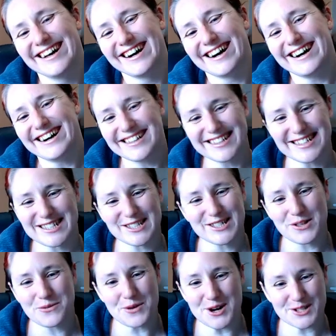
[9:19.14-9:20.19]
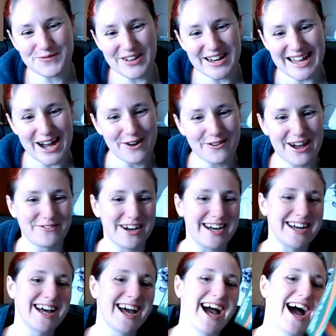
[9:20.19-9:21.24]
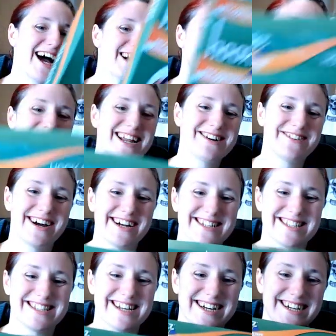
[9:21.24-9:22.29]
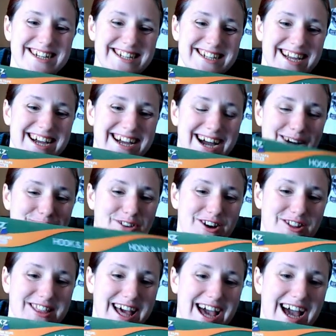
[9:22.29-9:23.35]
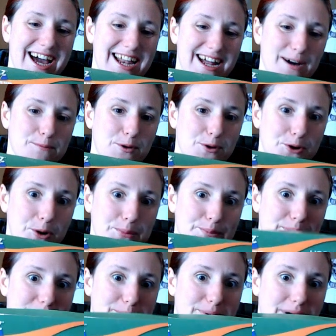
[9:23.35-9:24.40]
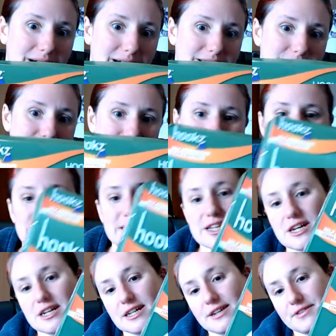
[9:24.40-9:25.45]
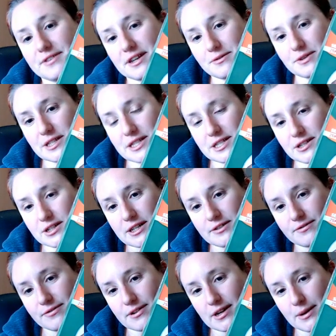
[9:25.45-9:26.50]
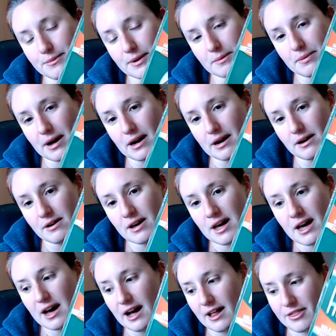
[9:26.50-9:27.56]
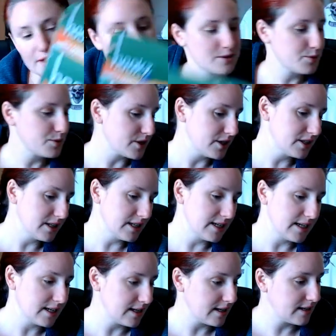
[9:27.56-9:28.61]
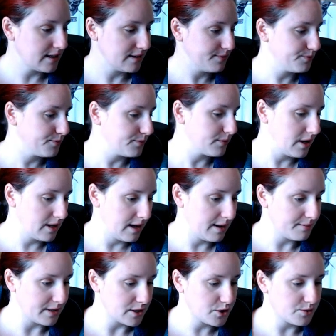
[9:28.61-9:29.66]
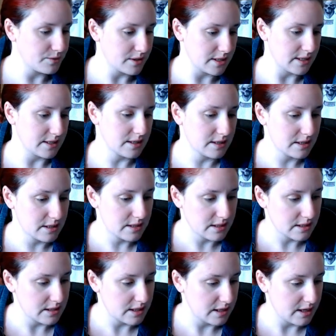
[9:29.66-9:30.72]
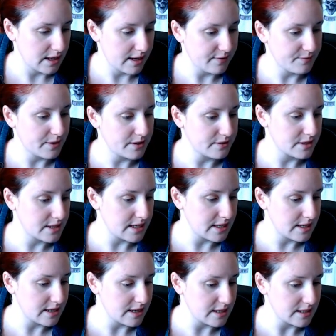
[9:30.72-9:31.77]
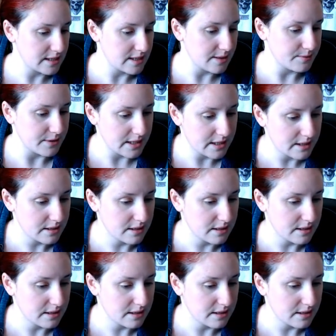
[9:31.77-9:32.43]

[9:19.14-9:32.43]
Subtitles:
Oh, this is the worst video ever. Anyway, so yeah, I've got that. I bought a big pile of it. So if anyone's looking for a big pile, I think this was only, how much was it? I have my receipt here somewhere.